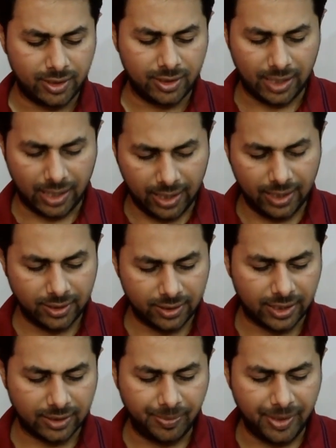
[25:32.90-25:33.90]
and
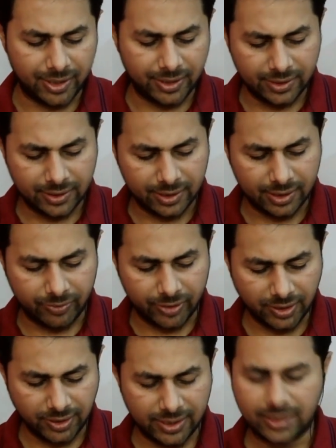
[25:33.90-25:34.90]
that means that what
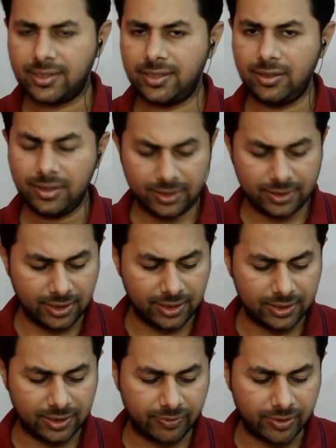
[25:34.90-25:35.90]
is that c? C is
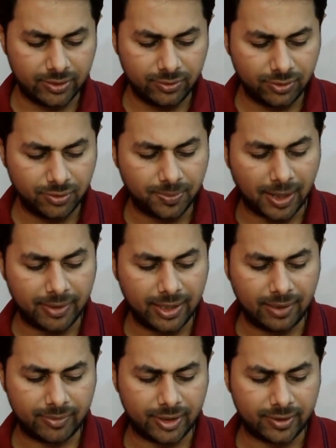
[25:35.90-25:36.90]
equal to 2 pi by
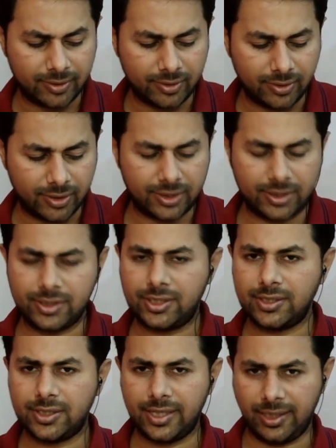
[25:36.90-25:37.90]
lambda, or it is
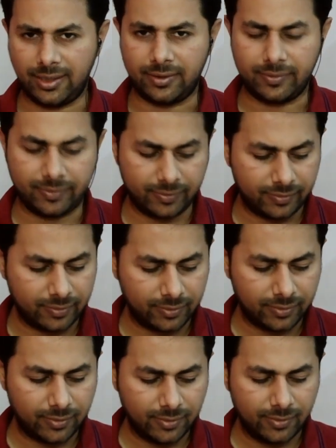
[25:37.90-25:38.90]
just k,
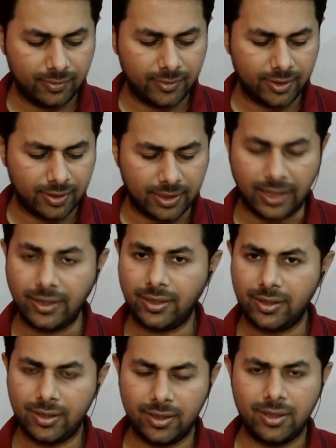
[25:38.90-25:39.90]
right?
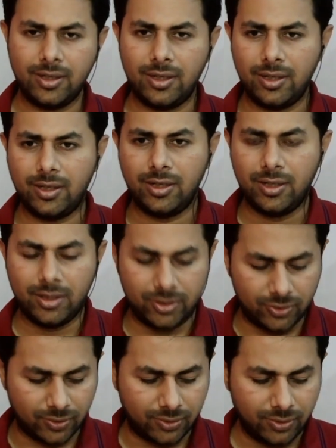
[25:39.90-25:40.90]

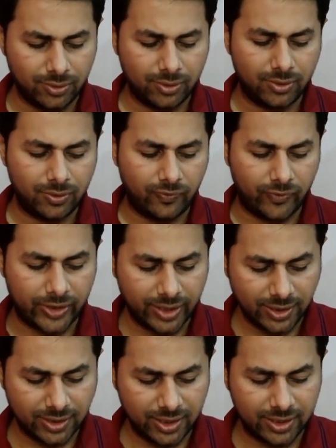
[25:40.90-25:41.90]
So what
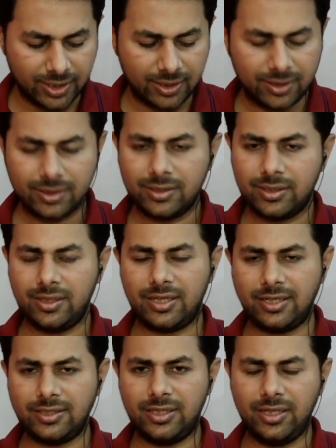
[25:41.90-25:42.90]
is theta? Theta
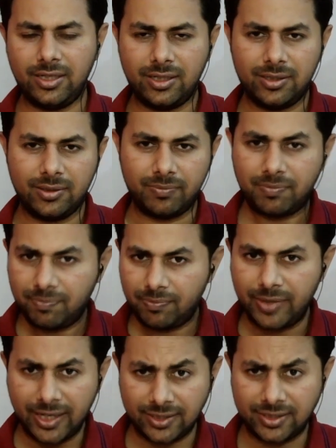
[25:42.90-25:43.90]
is the
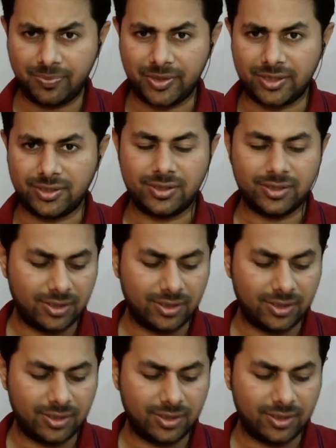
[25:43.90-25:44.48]
phase difference.